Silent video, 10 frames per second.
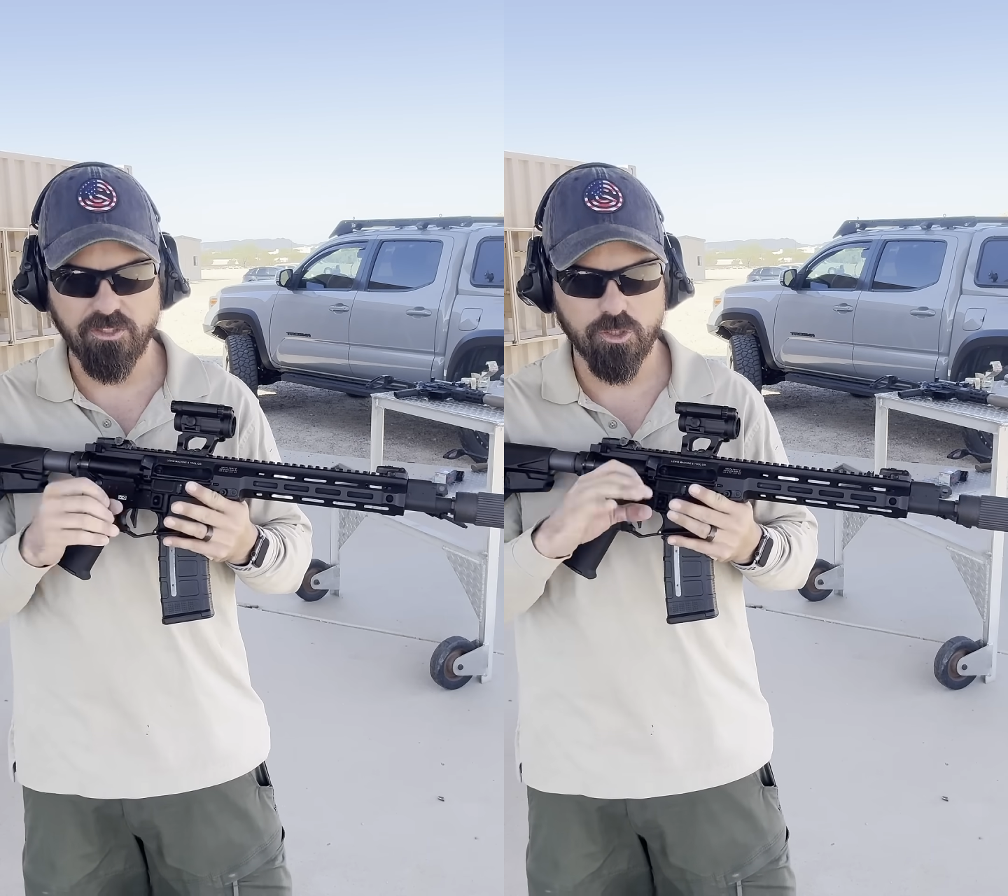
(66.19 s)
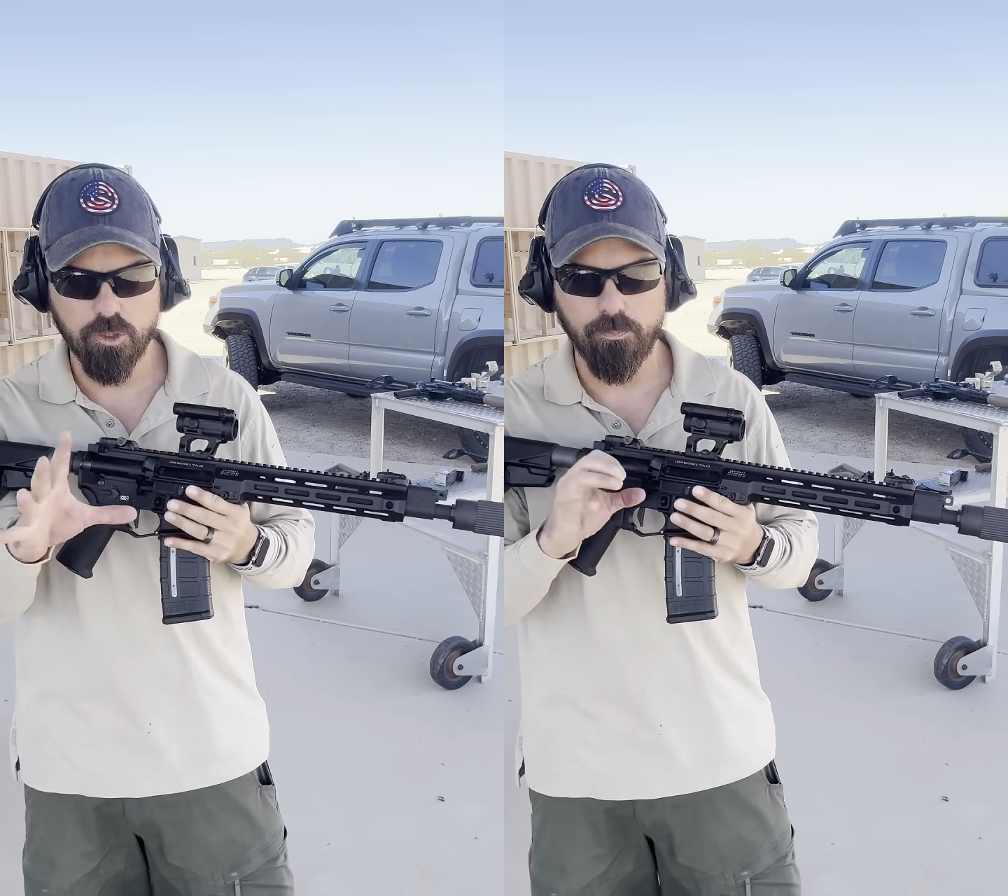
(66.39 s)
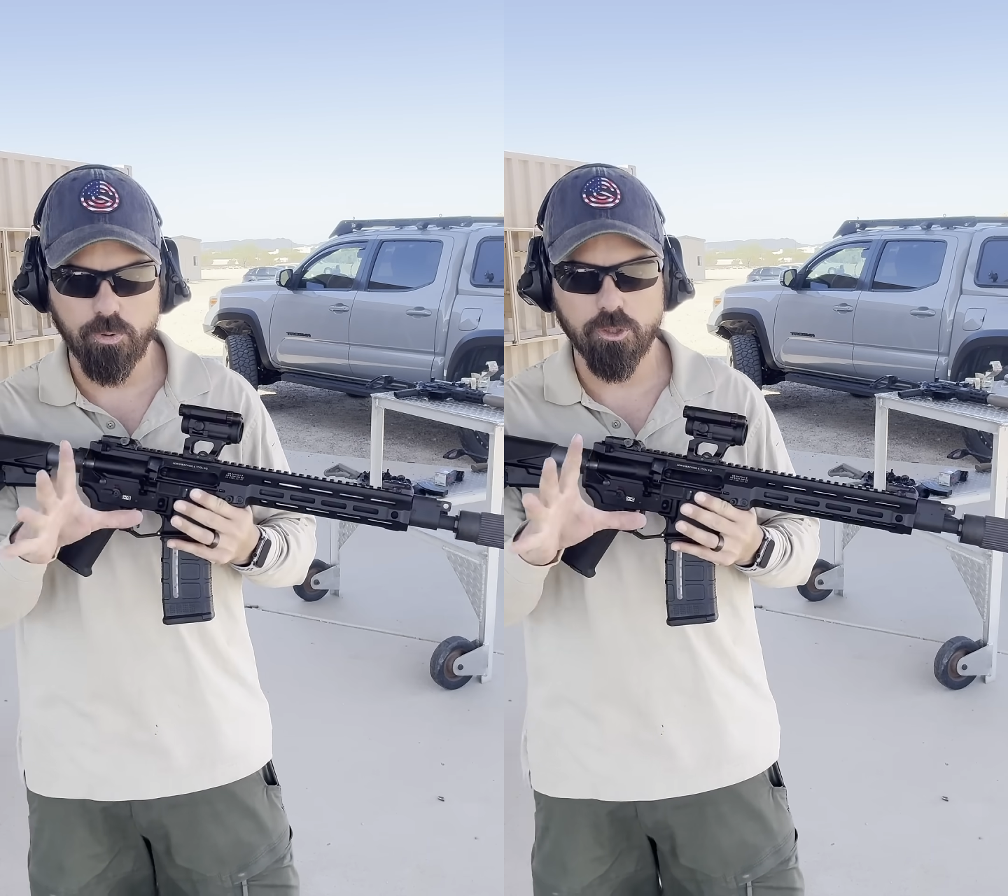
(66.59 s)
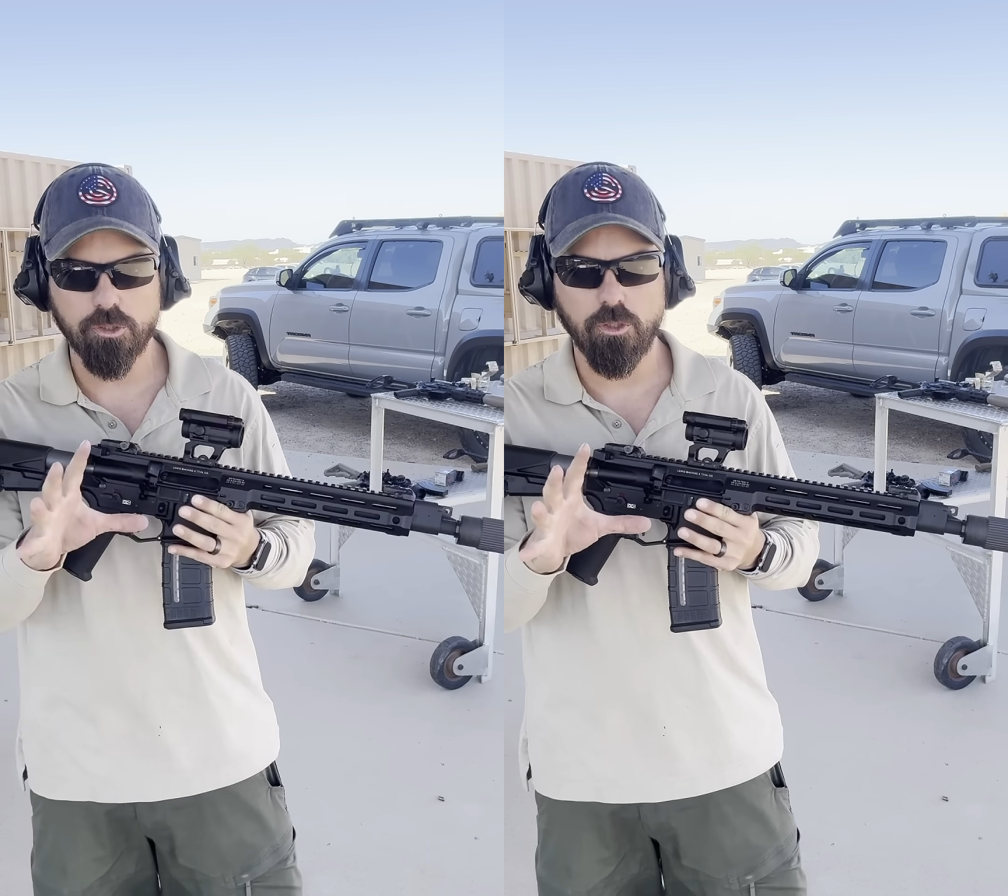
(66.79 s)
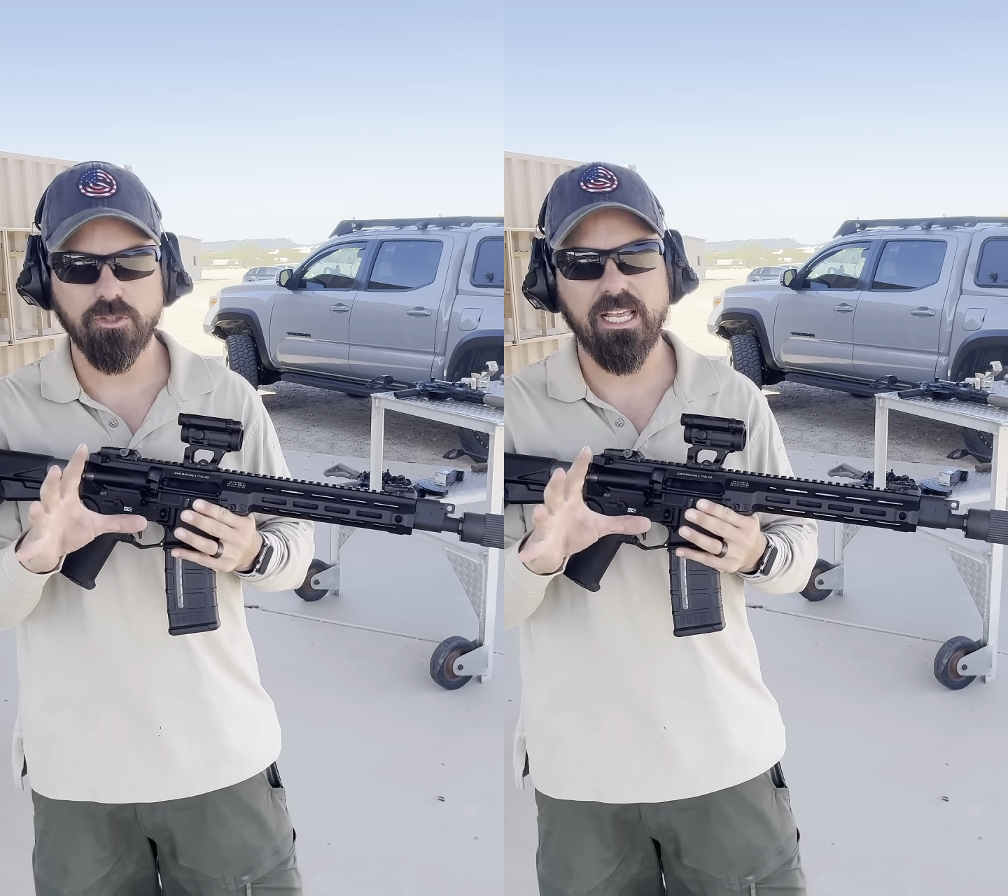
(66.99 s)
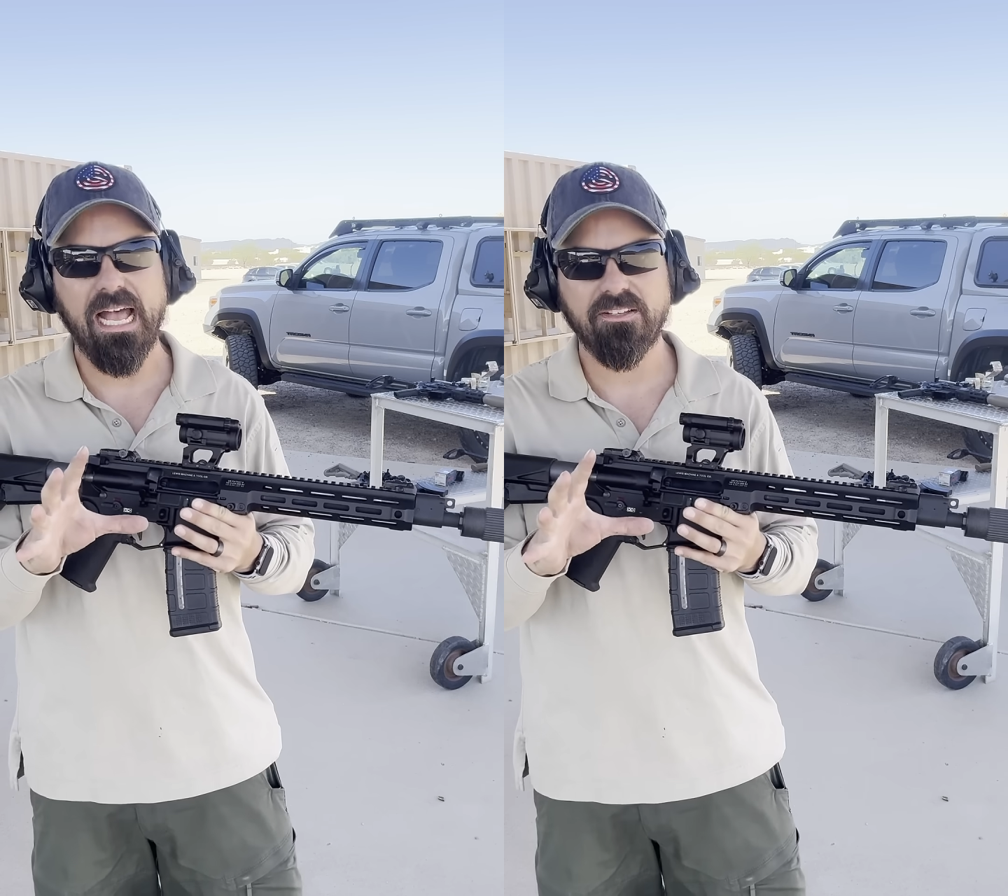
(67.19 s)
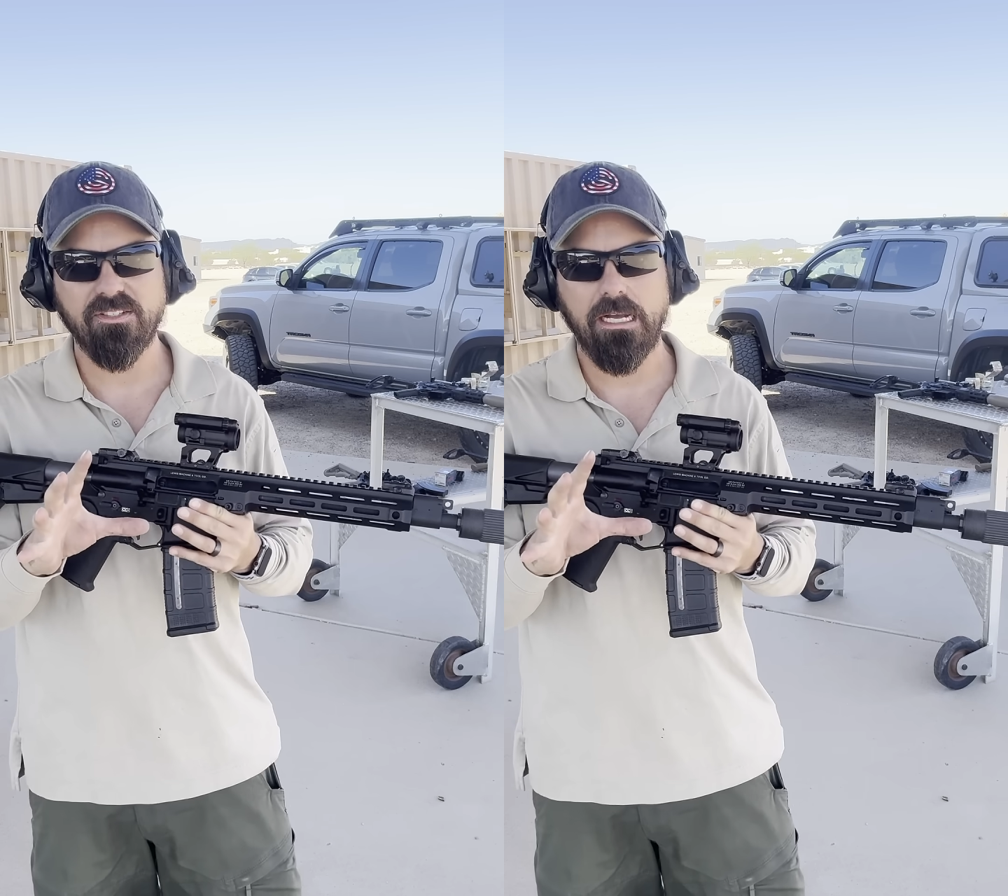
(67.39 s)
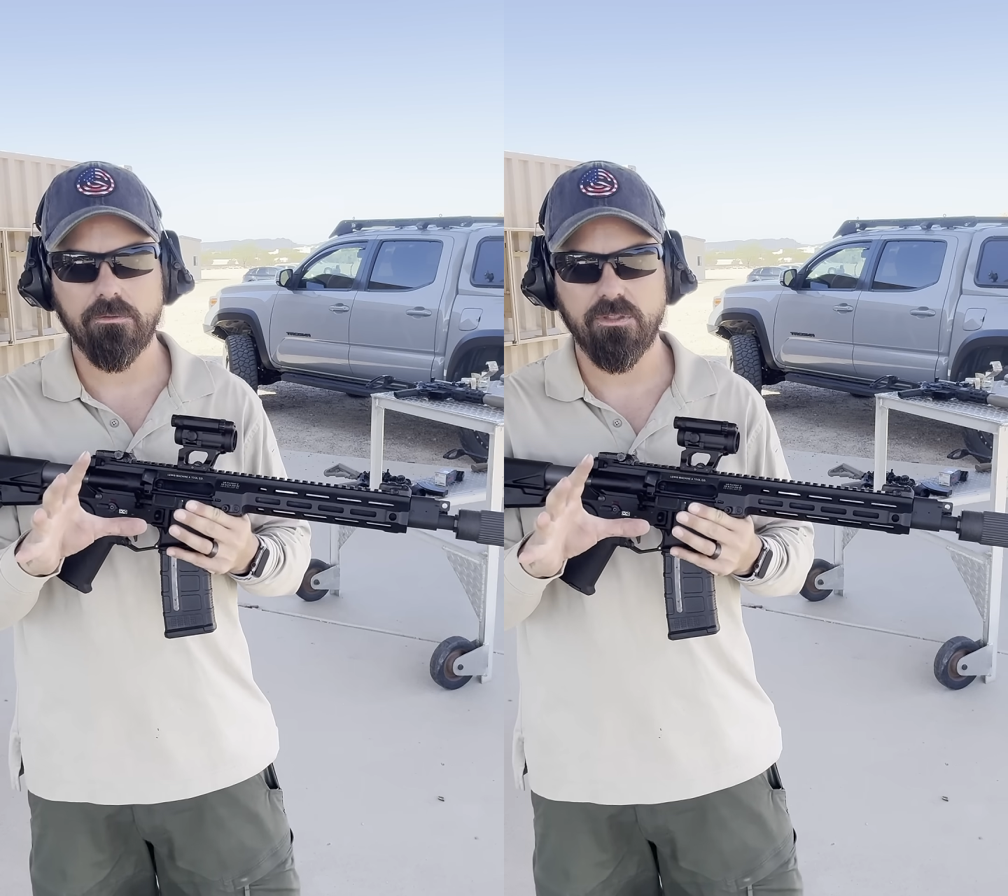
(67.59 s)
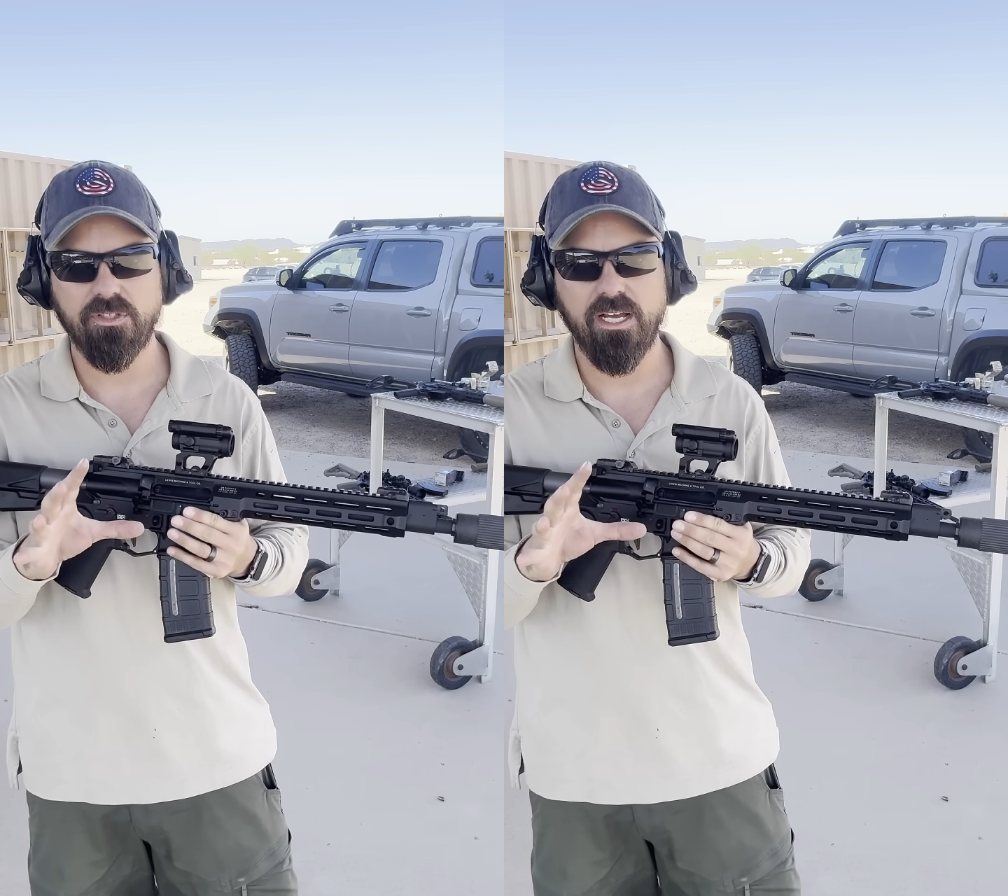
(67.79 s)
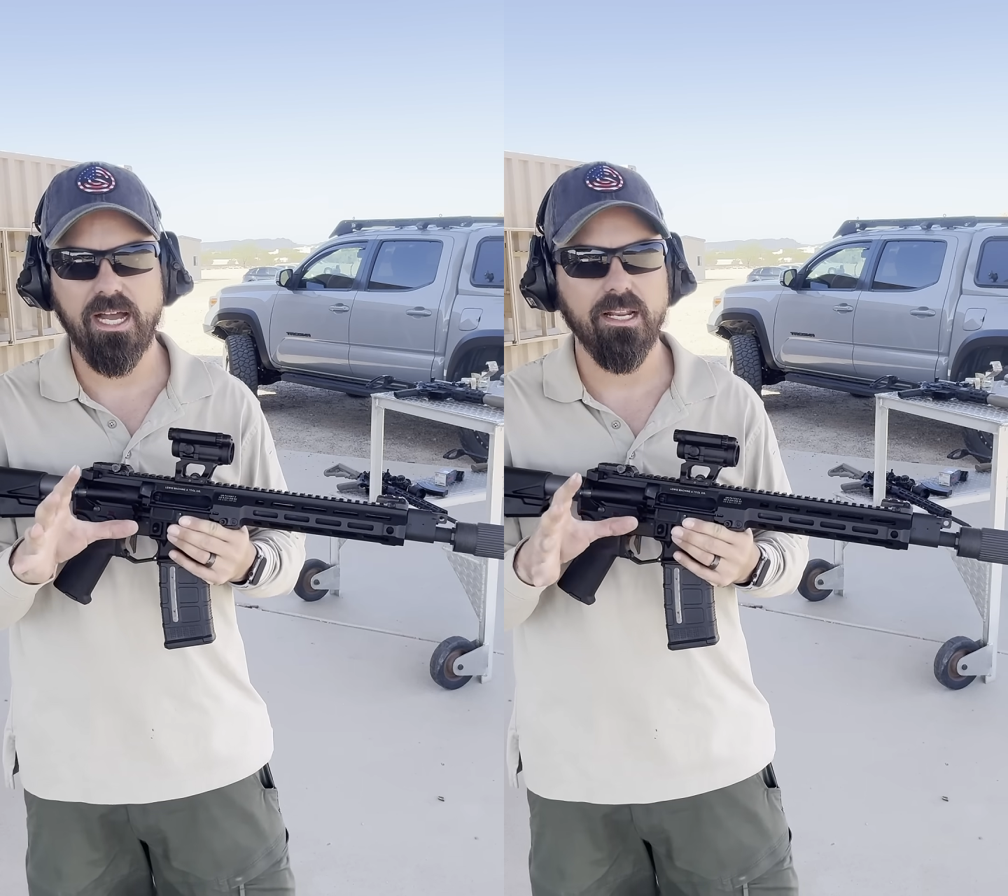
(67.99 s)
it should push those gases out the
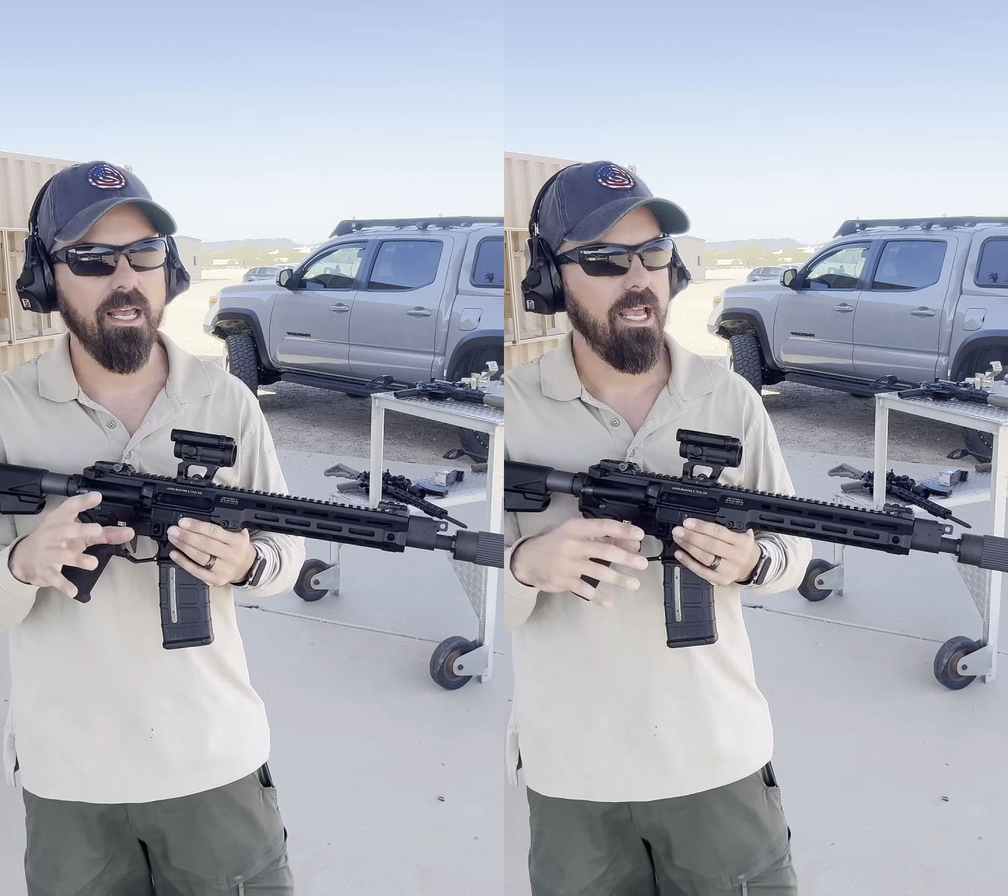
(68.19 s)
side,